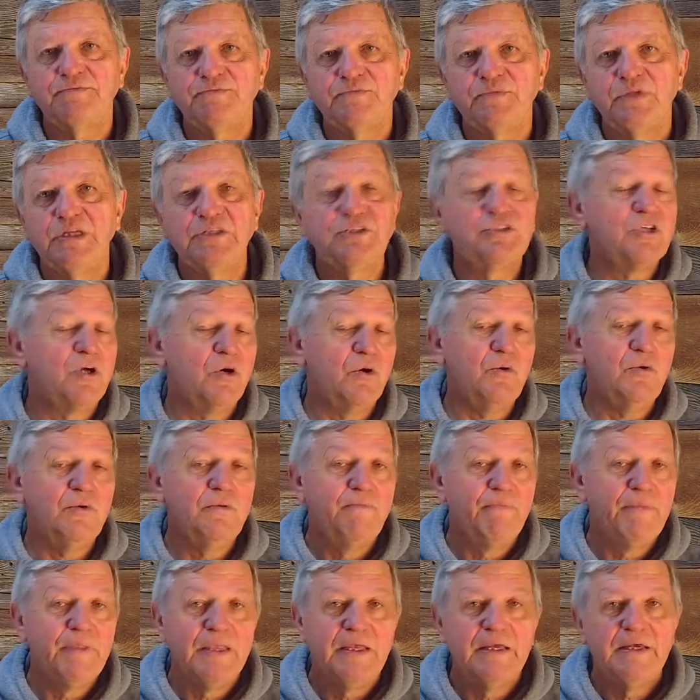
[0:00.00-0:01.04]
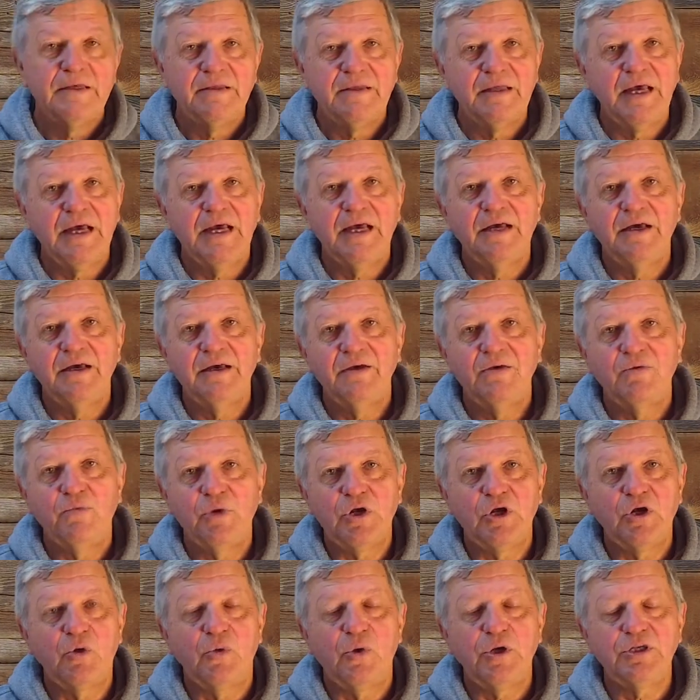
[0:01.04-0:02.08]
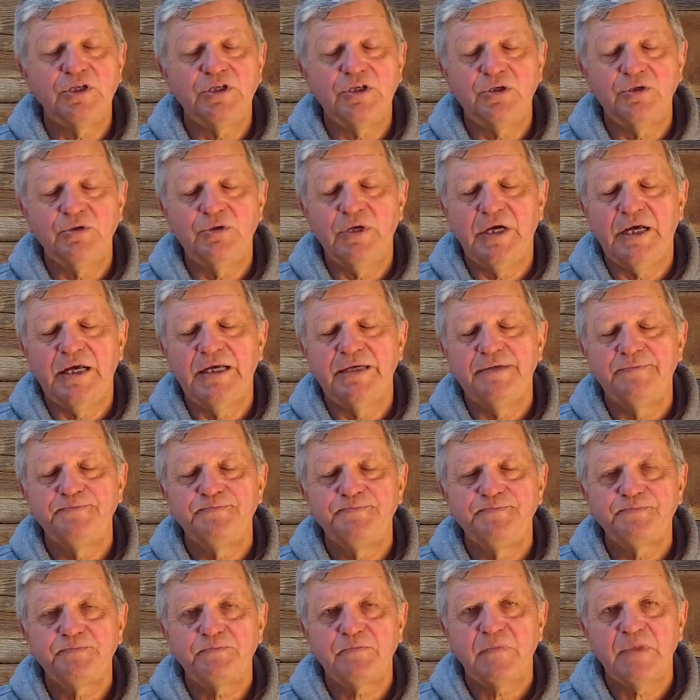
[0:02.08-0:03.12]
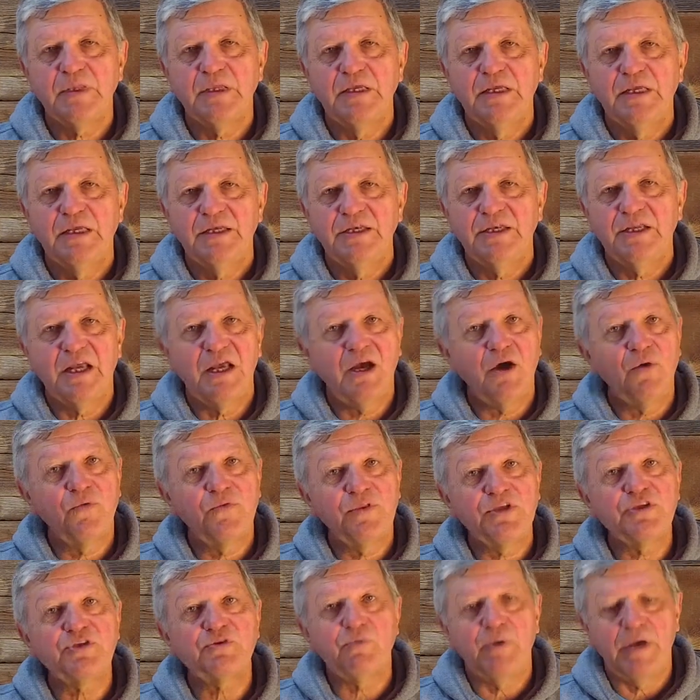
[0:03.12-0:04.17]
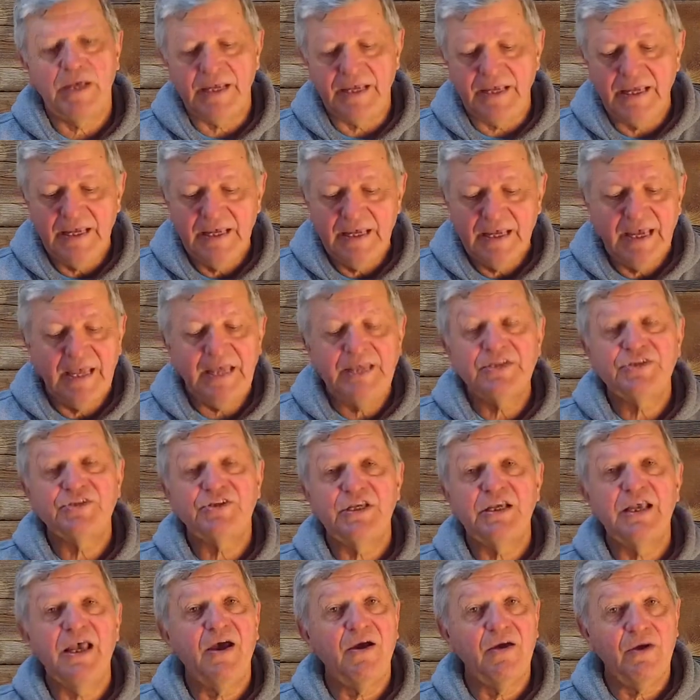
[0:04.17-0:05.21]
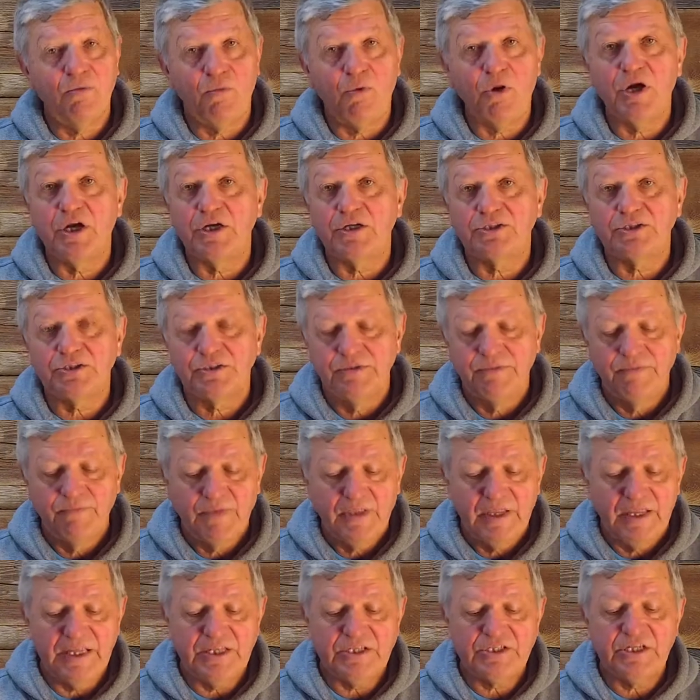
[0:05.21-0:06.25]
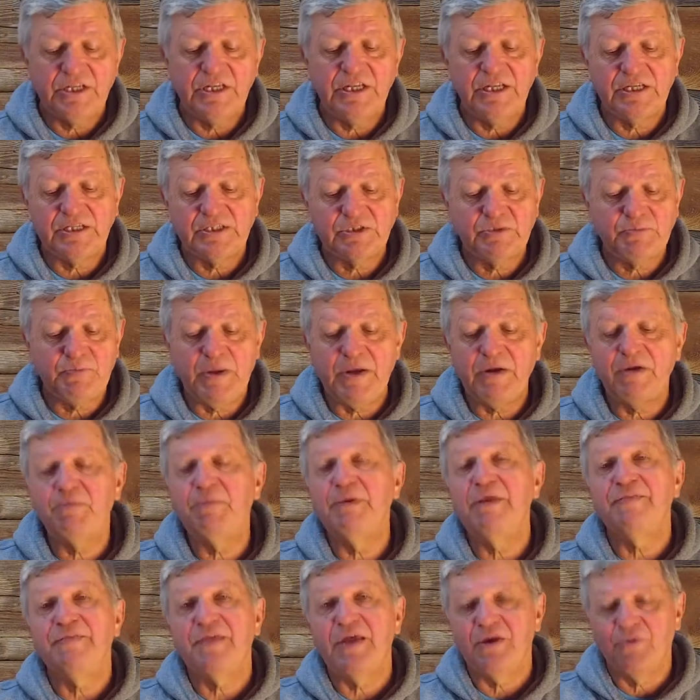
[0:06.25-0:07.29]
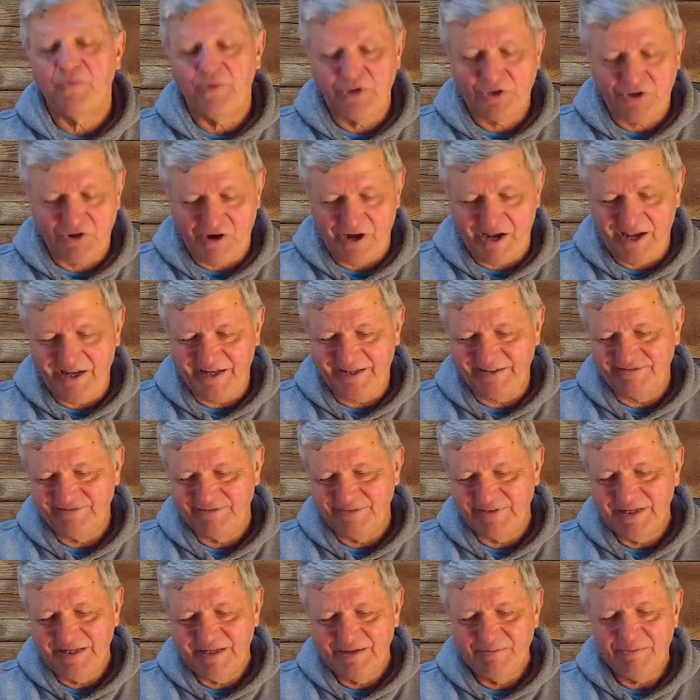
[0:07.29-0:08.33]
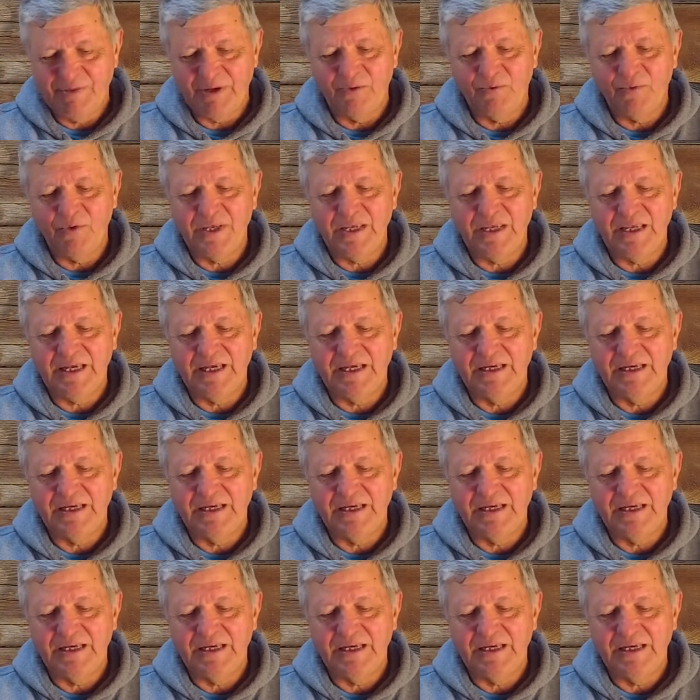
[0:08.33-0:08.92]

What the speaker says: And so we're going to go this way and see how it works. It's an experiment that we're trying, but we